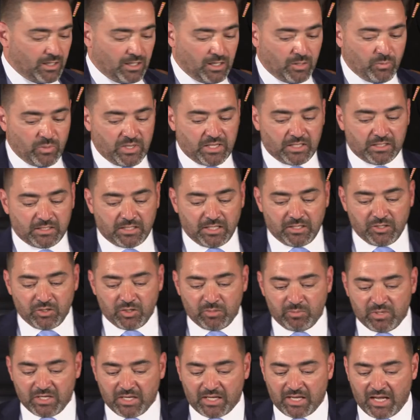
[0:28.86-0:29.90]
We continue to
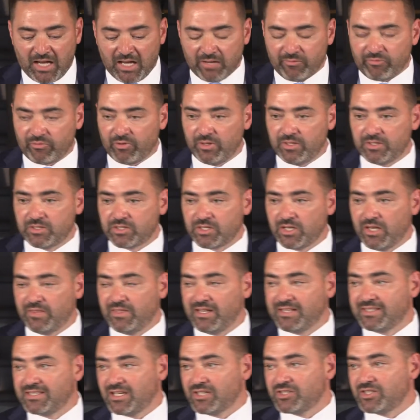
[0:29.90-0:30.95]
be a conference
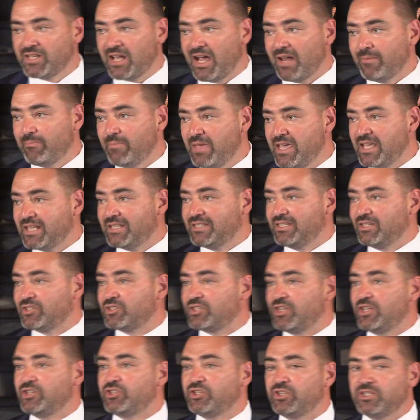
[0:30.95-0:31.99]
that does not make
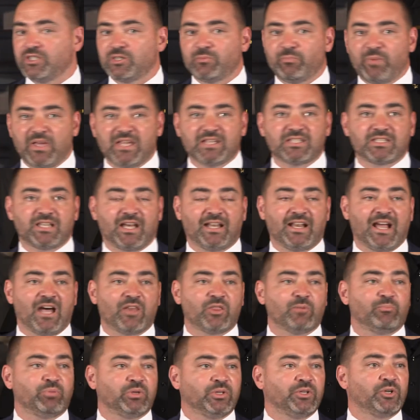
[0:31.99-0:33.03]
decisions based on how
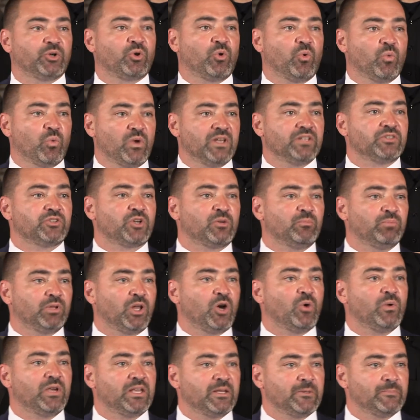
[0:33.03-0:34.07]
the political winds are
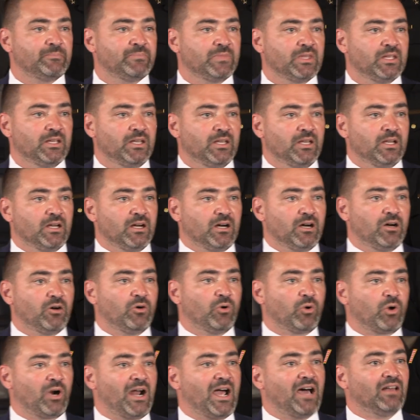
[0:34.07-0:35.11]
blowing
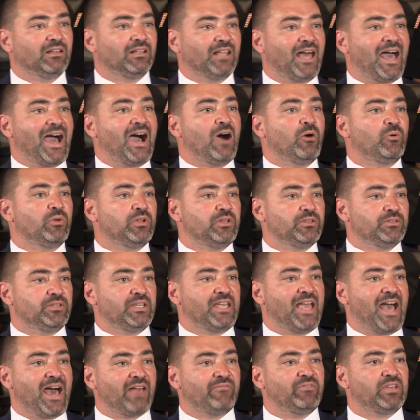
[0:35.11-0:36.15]
or how loud
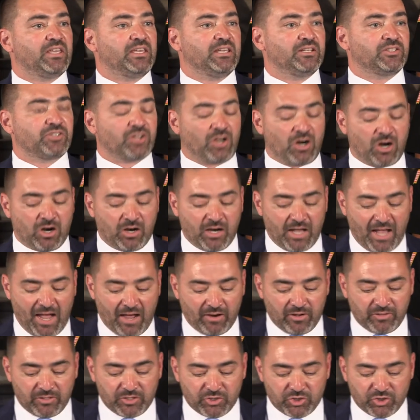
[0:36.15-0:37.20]
the advocates are
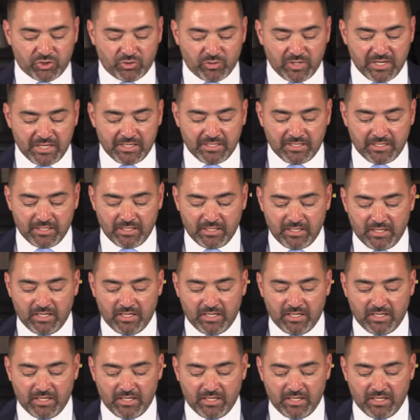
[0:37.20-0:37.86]
out on the street.